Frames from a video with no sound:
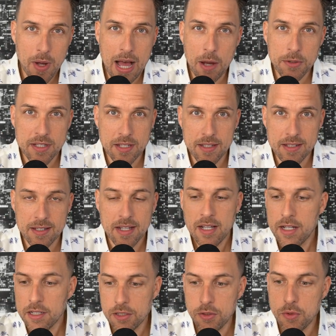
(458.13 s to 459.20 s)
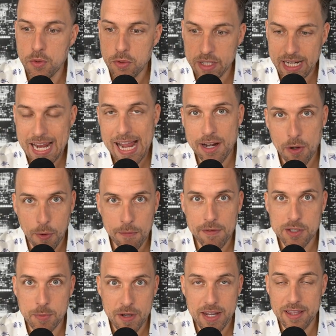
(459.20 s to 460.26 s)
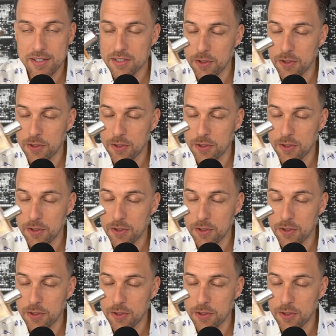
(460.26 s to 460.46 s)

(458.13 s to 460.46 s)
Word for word: hours of this, you can overspray this.